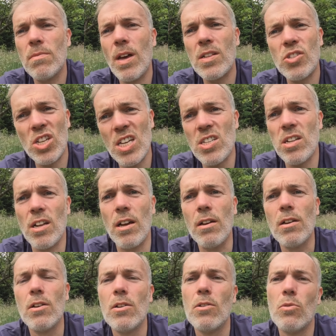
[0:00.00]
a Tesla
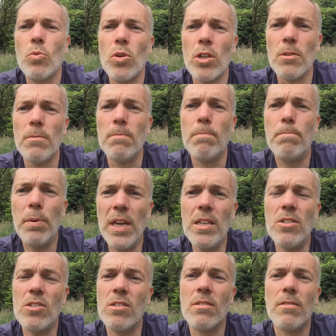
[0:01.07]
will
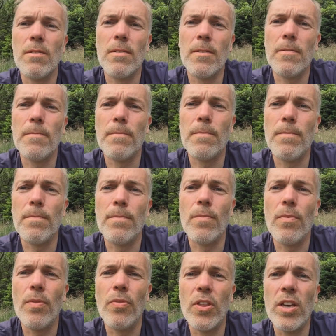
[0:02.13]
beat
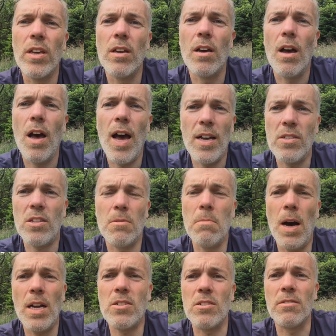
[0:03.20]
the Aston
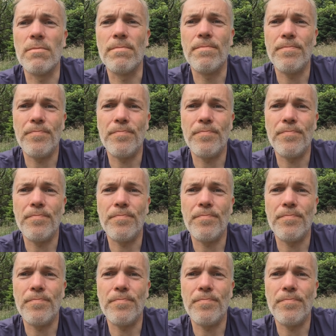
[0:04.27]
Martin.